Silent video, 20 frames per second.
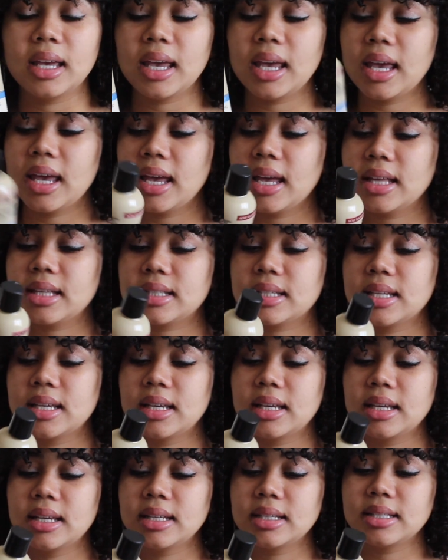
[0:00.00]
it
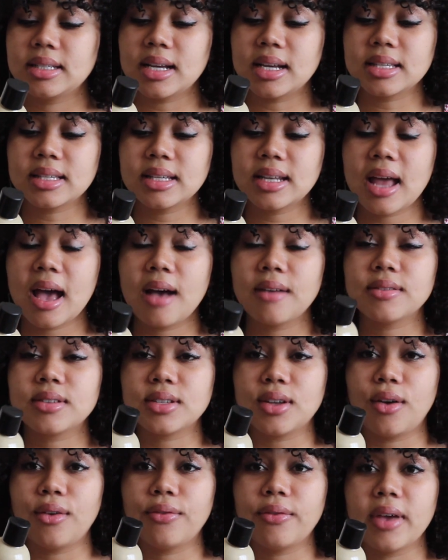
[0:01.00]
doesn't have
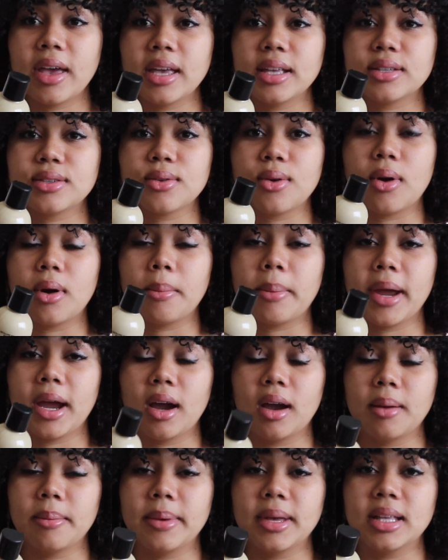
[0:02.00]
sulfates or
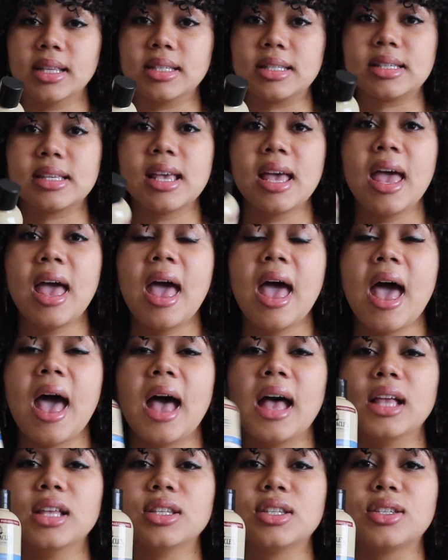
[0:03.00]
parabens.
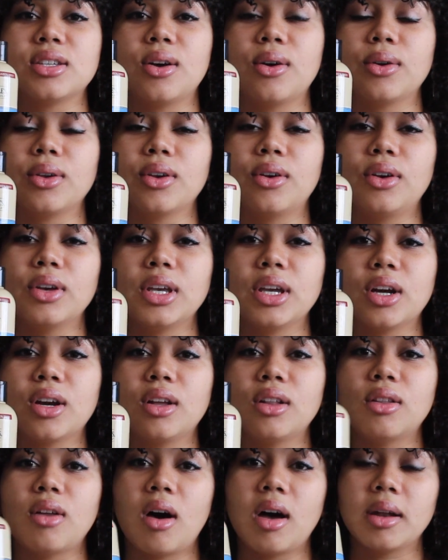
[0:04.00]
And so you'll hear
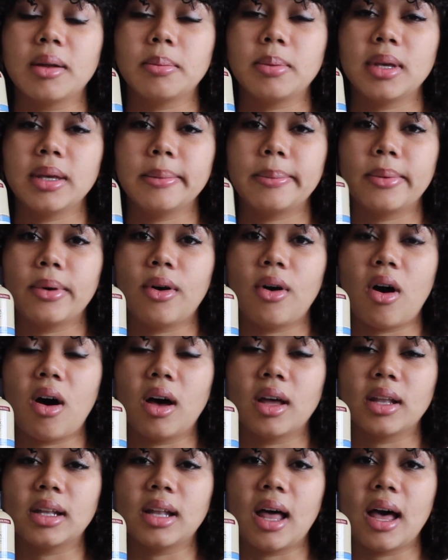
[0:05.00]
a lot of people
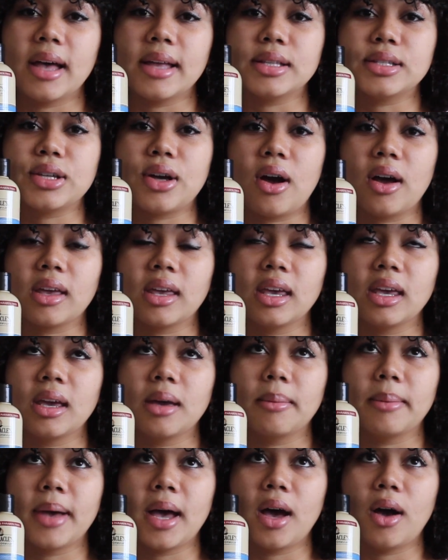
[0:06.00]
online talking
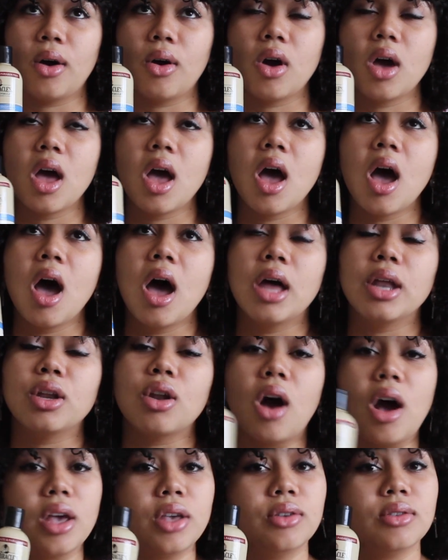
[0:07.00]
about
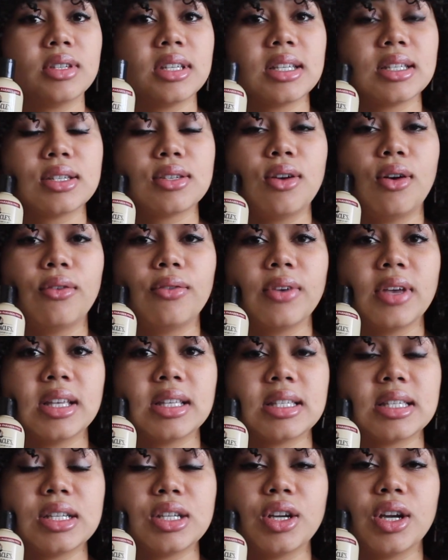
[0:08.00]
not using
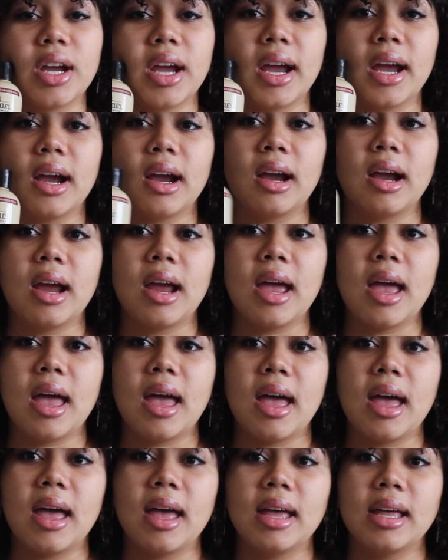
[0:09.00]
sulfates in your hair
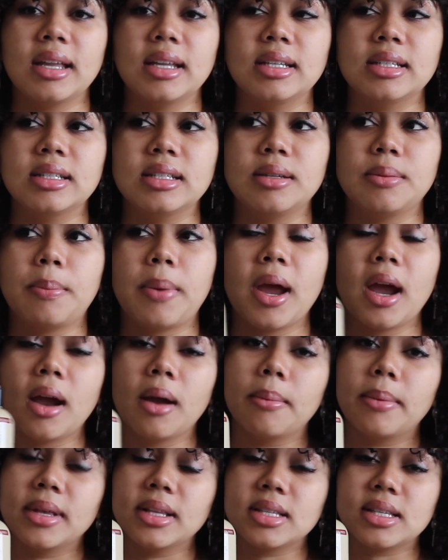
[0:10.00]
and
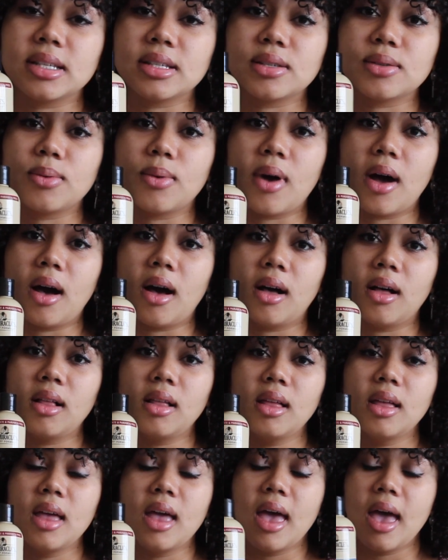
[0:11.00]
parabens as
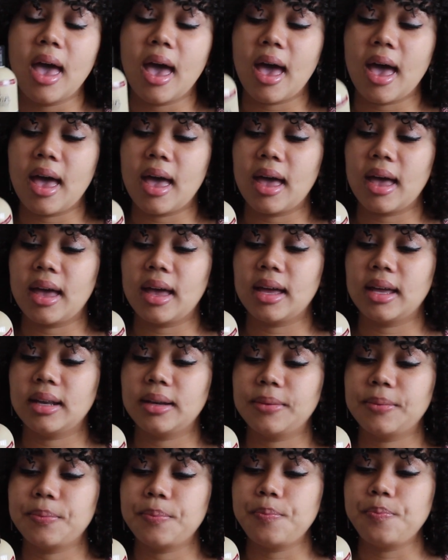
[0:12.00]
well.
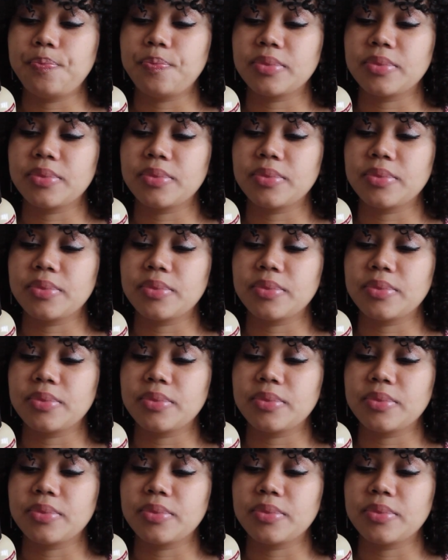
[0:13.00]
And